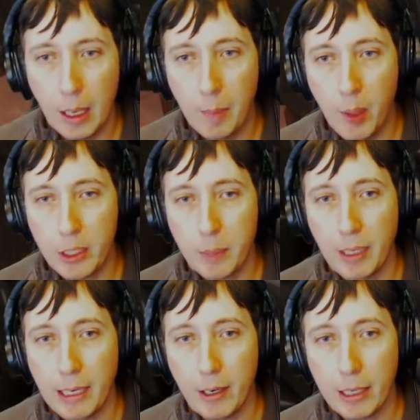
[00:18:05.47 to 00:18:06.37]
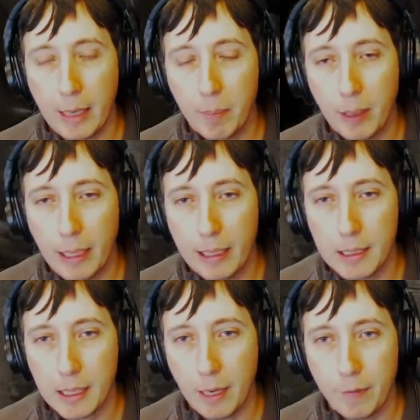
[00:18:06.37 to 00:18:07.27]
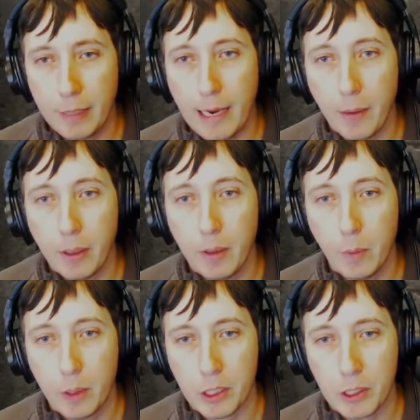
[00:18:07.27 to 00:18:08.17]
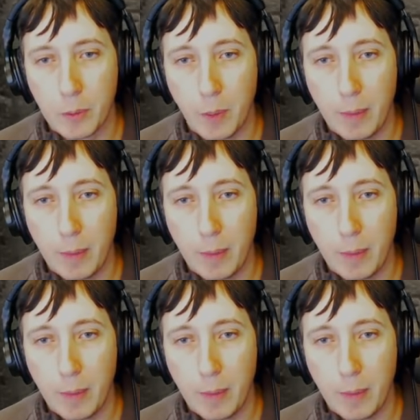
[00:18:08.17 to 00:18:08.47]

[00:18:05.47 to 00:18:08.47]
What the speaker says: multiplayer gameplay stuff down, which is why we